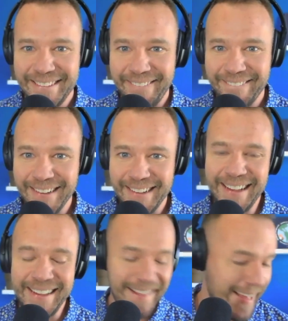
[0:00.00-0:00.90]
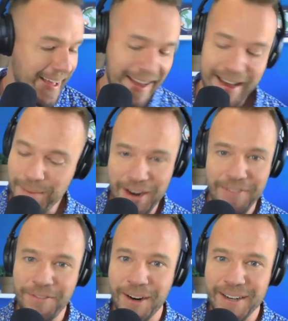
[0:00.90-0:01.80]
Well, I'm here
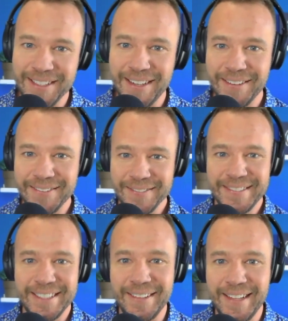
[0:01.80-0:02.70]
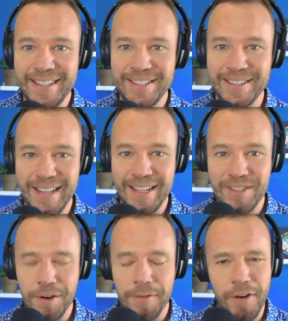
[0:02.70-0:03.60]
for it. So let's
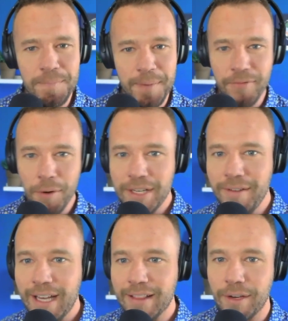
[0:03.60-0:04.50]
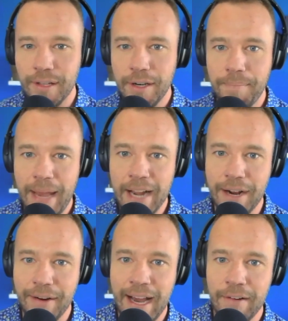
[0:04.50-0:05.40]
do it. First, before we do that though, a little
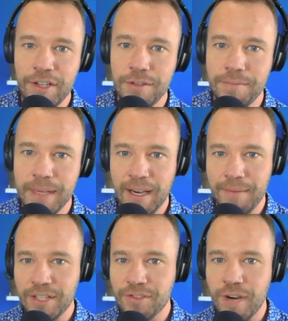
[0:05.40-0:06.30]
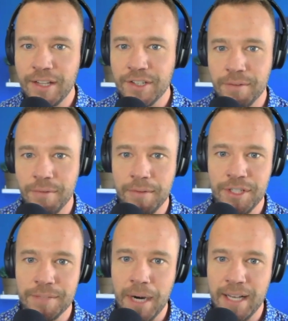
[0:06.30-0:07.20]
background. How did you become an astrologer? What was
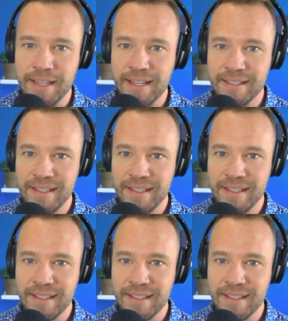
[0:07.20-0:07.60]
your process?